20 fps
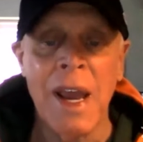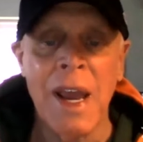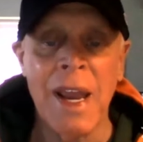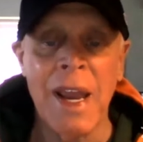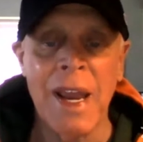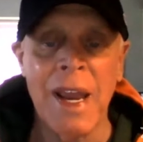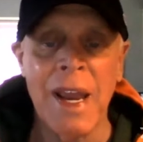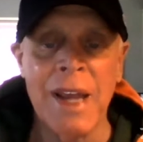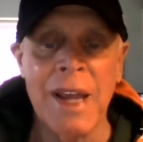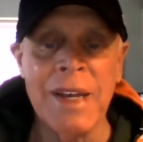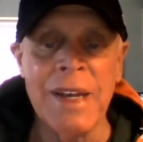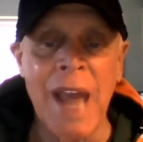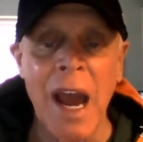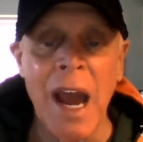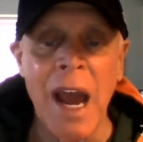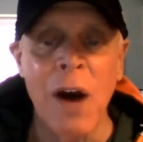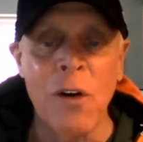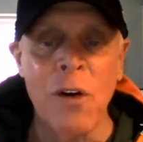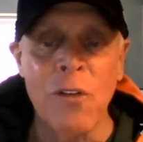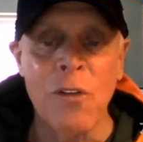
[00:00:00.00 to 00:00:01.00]
And
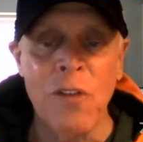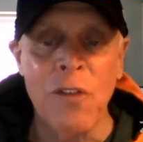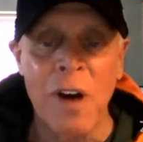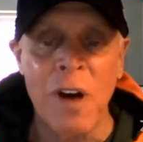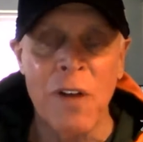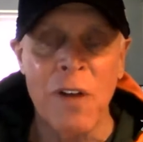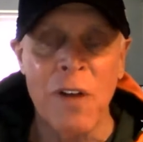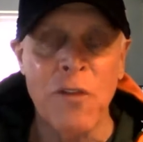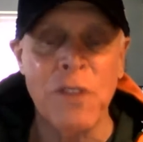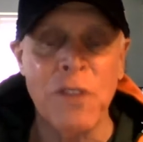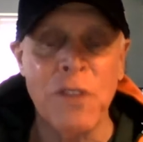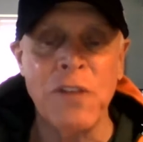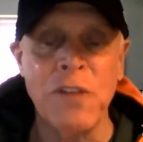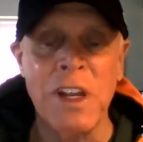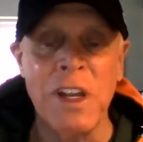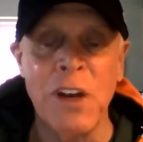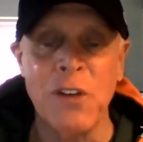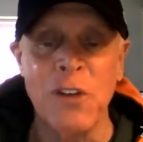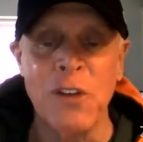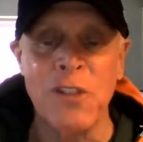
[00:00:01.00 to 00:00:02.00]
now, 50
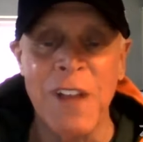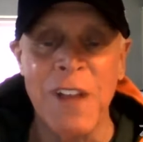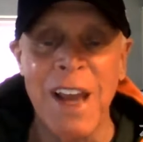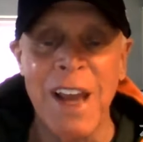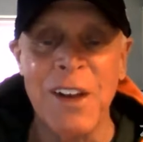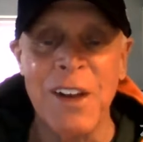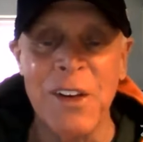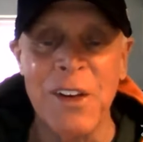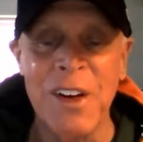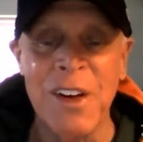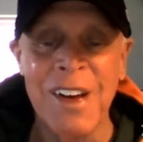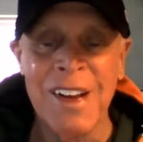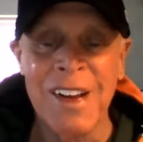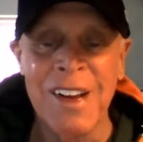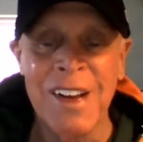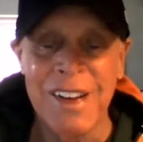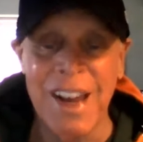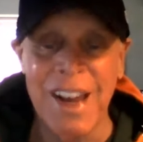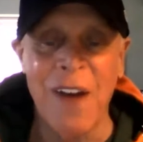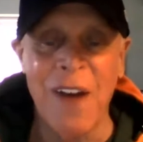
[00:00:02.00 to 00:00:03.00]
years later,
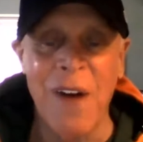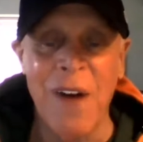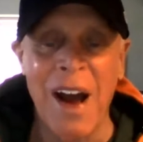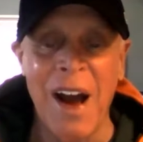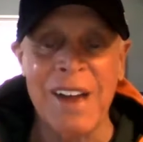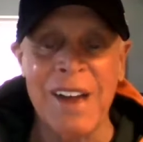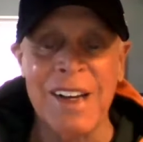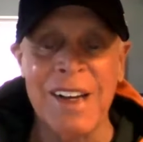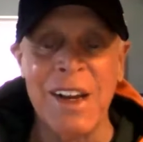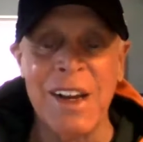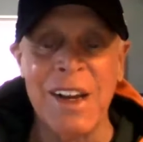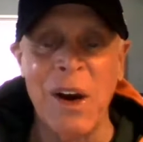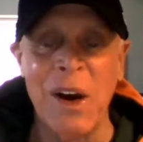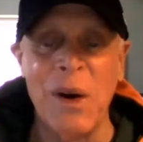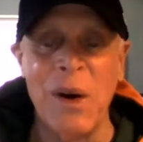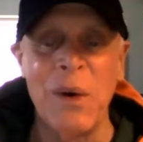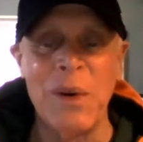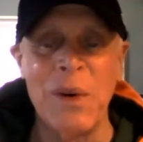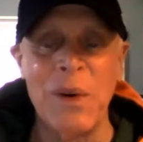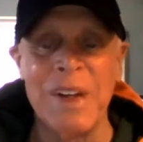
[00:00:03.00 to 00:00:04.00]
now I can
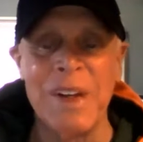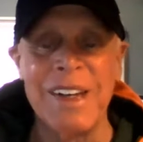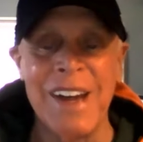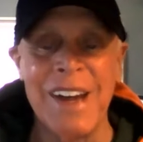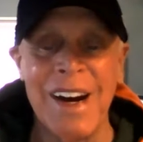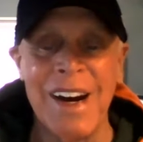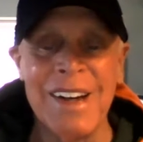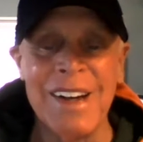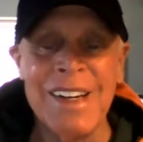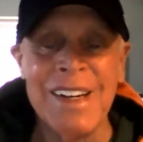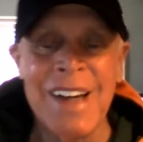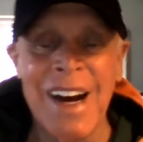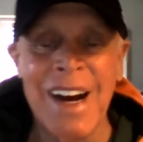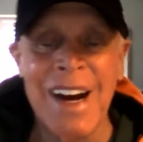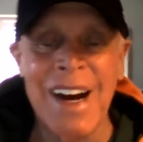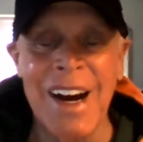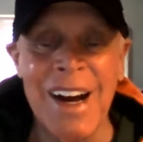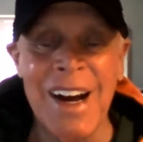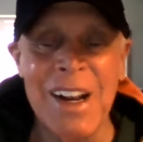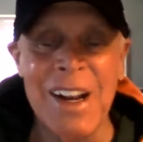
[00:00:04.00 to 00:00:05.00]
go and
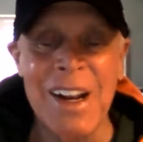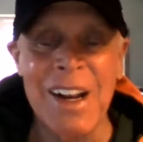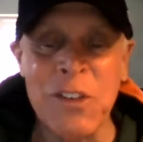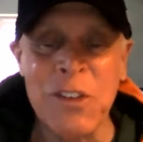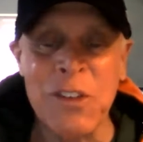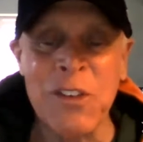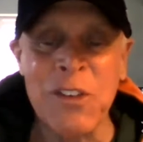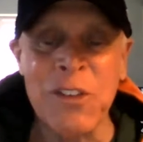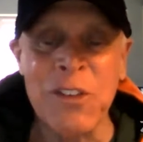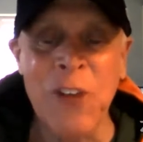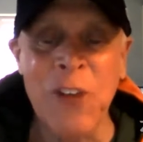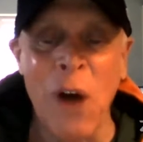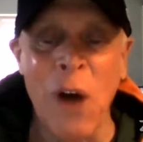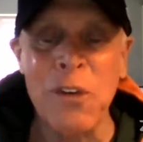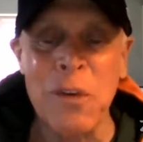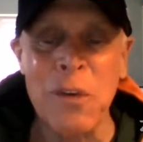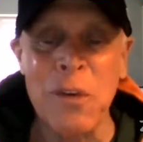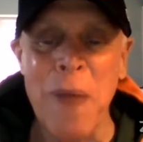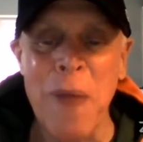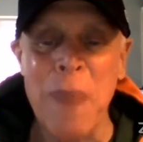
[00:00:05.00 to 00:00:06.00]
uh, talk
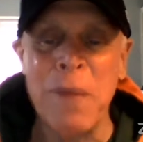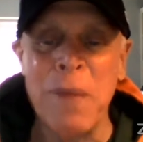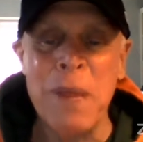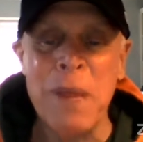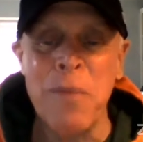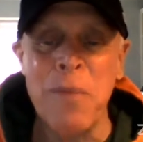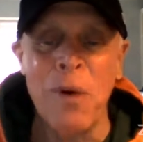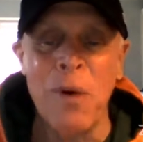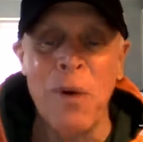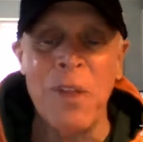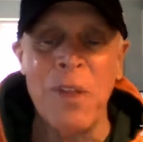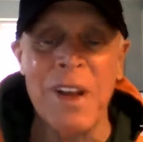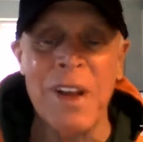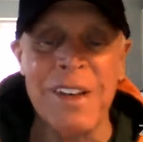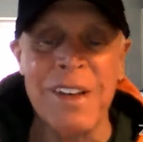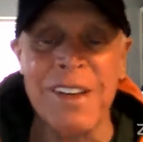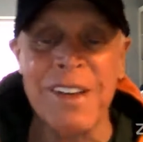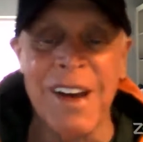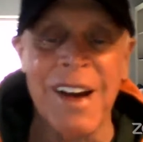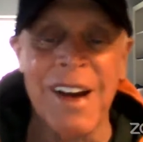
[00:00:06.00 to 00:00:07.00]
to my people
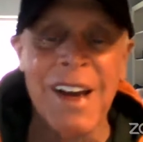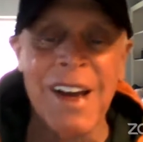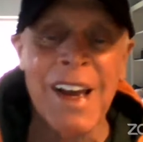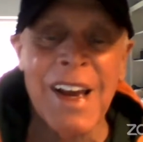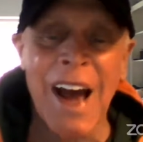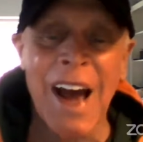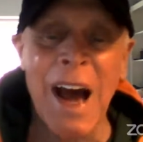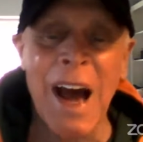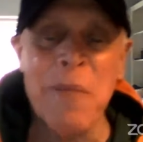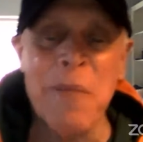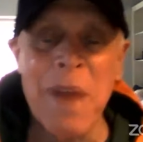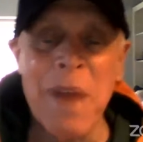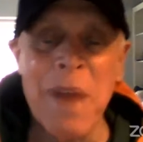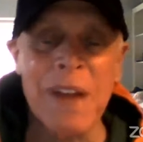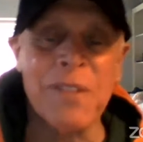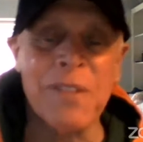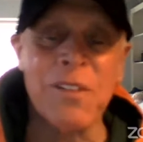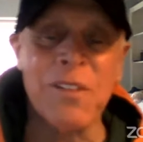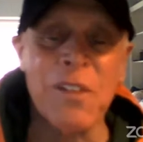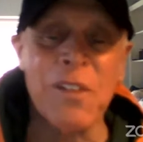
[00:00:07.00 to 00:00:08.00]
that I
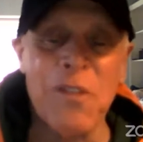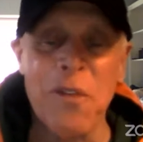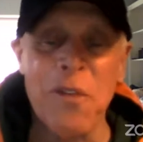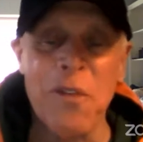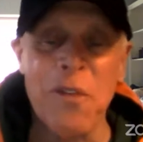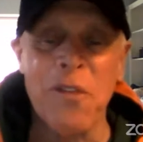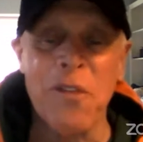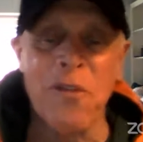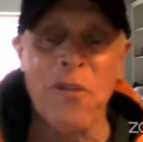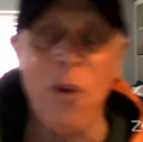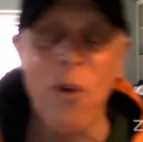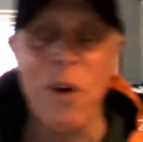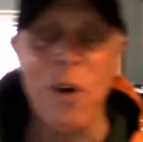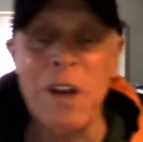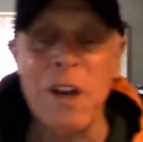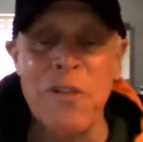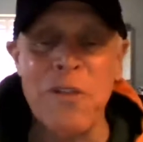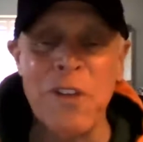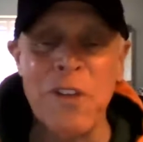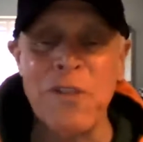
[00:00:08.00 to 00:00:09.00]
met
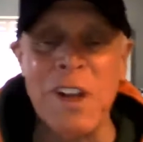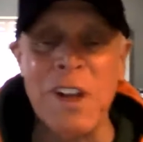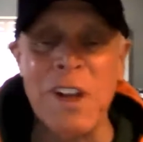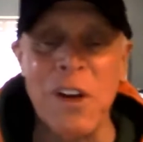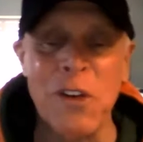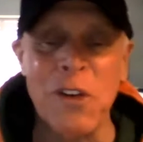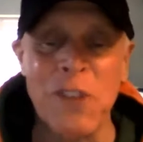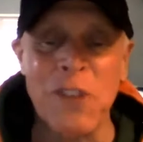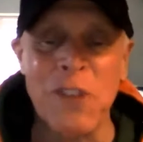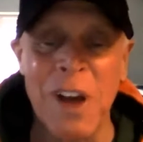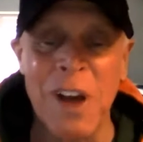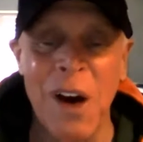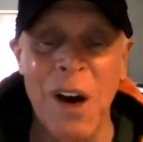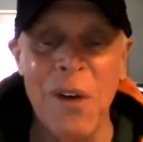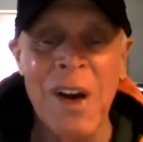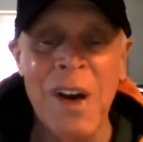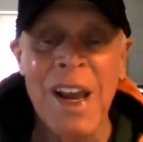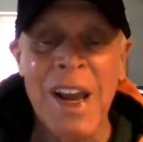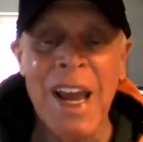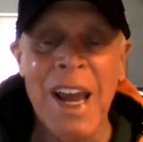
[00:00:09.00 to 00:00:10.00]
40, 50 years
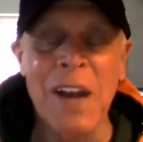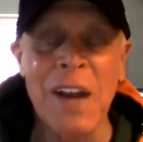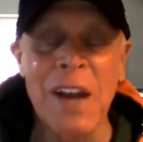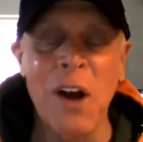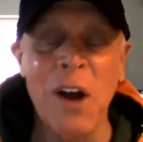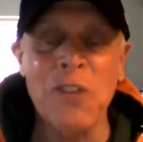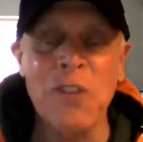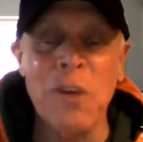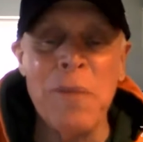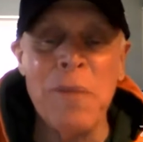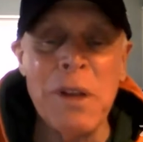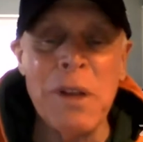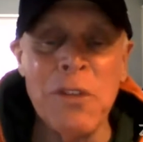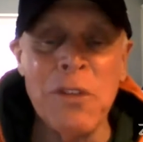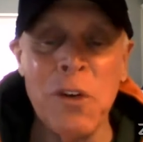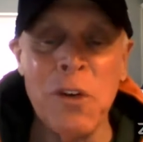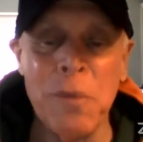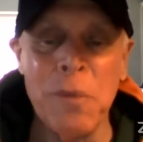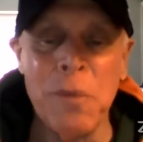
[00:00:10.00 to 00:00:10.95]
ago, and also meet new